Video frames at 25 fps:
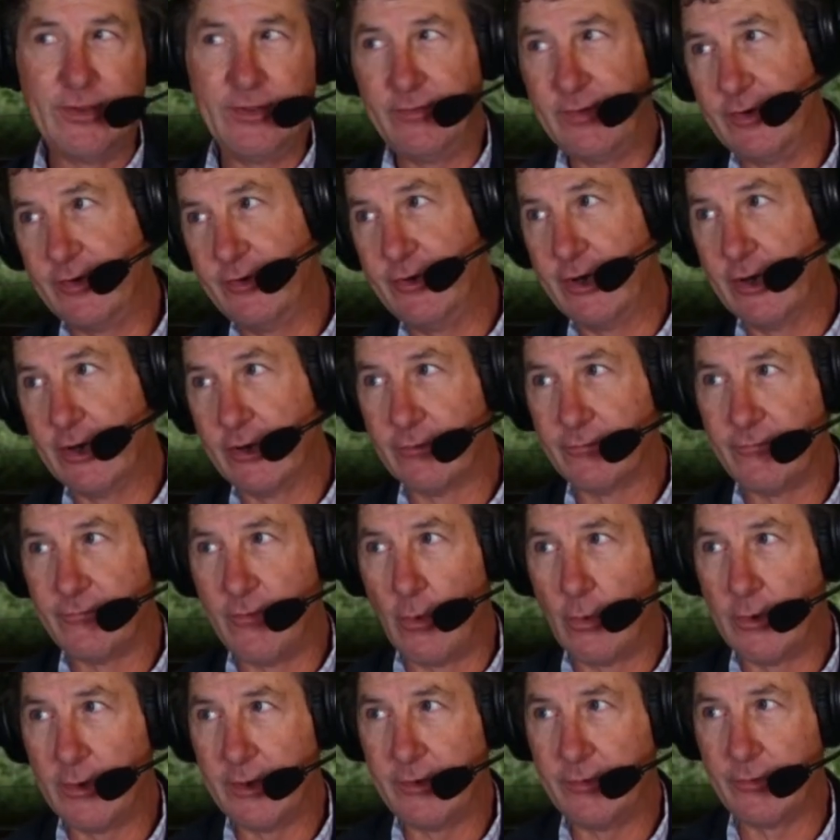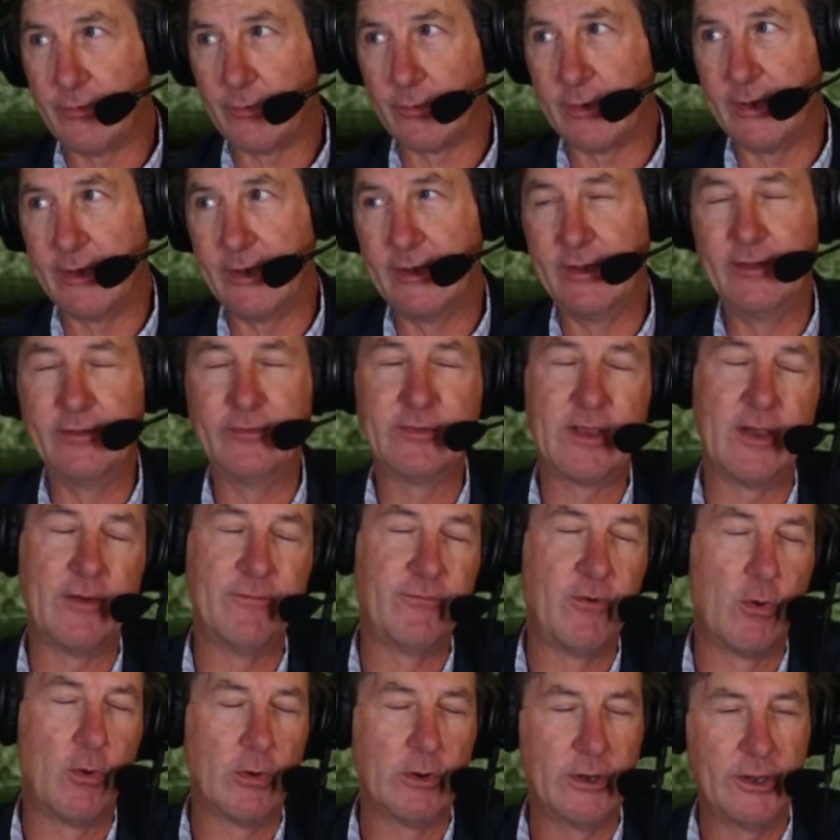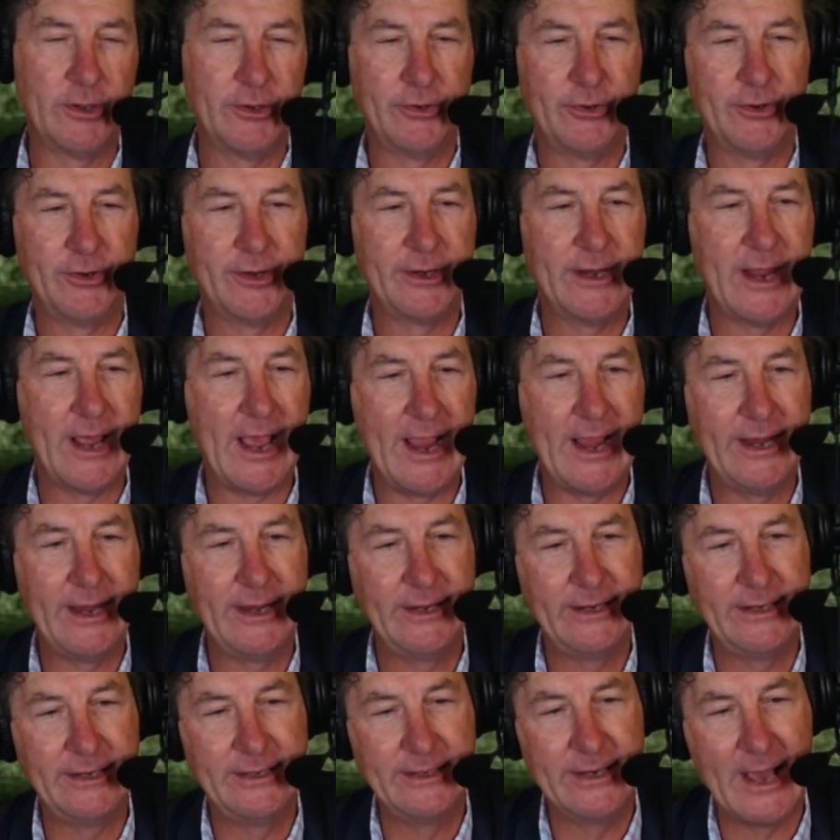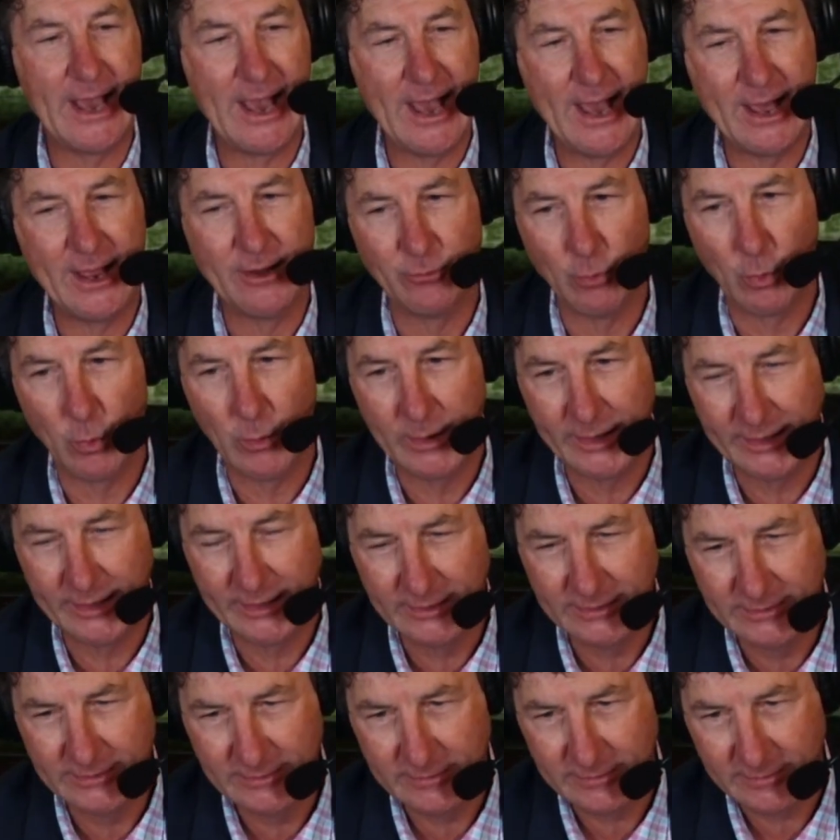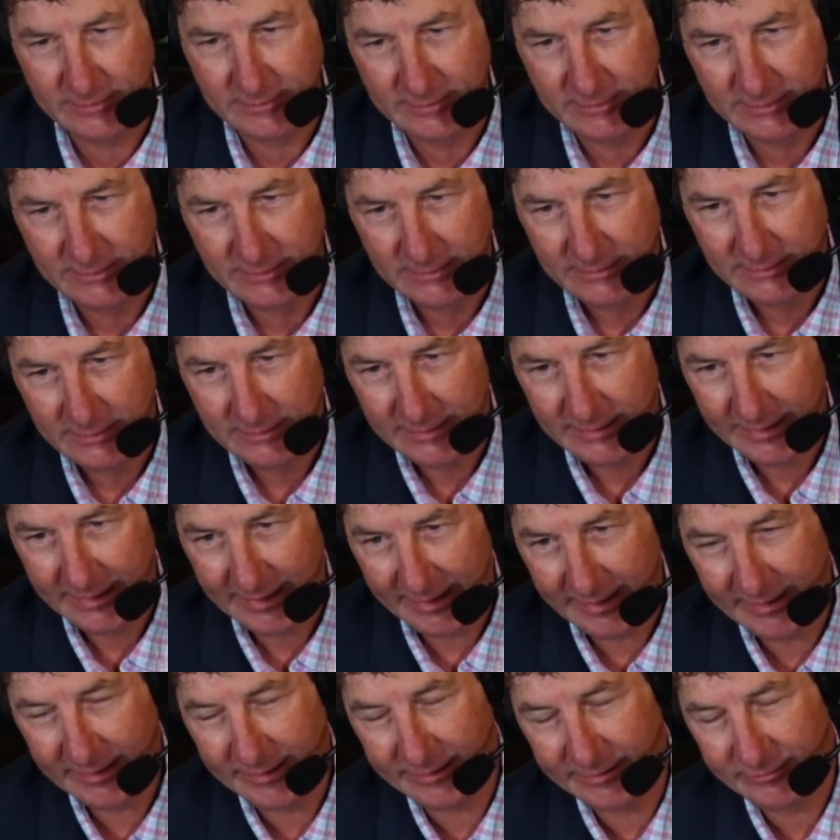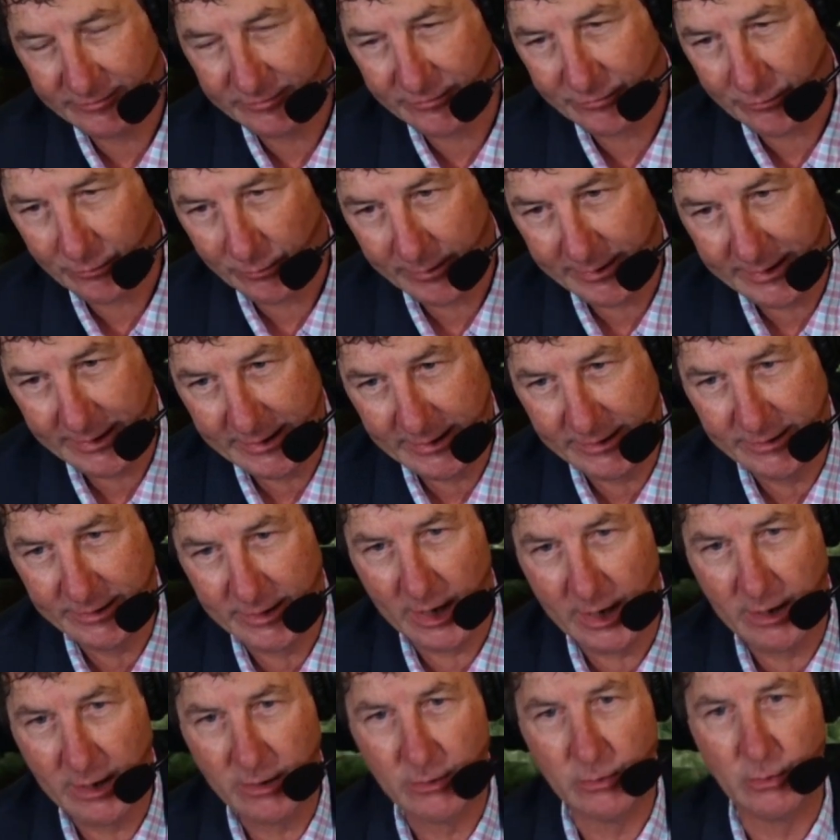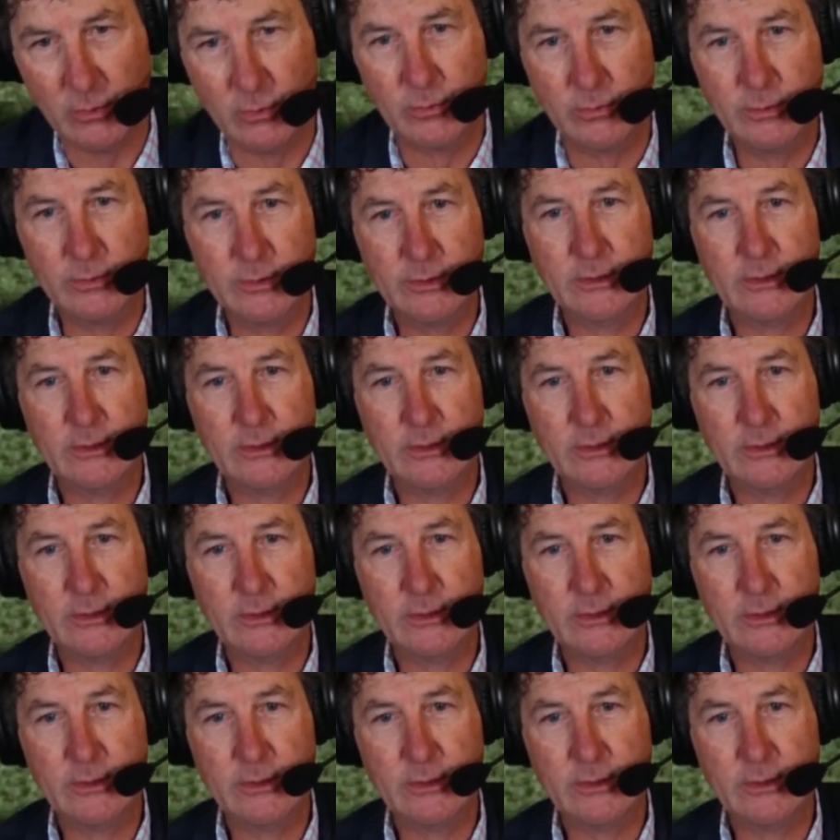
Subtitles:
He's in year 43. He's got 489 wins. He is 3 and 0.